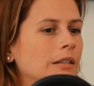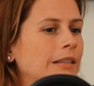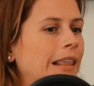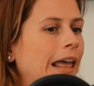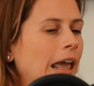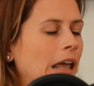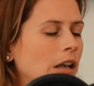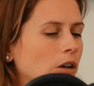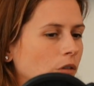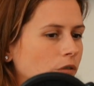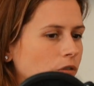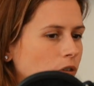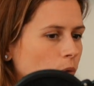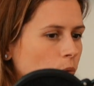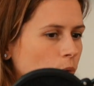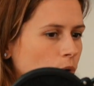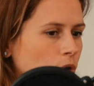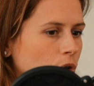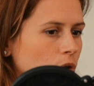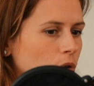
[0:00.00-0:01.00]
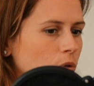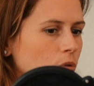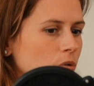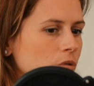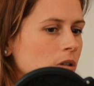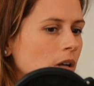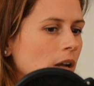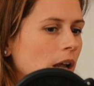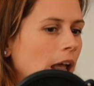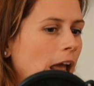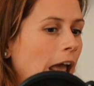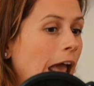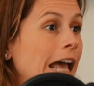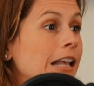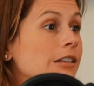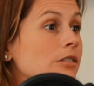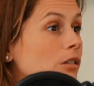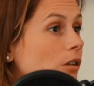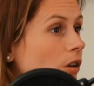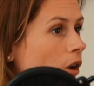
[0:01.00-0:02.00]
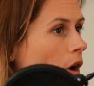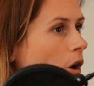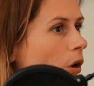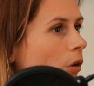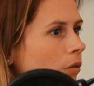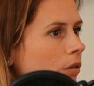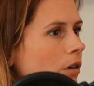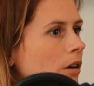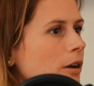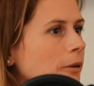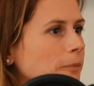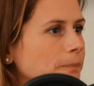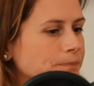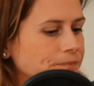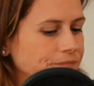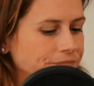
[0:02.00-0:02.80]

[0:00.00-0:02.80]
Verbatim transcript: the end of the world as long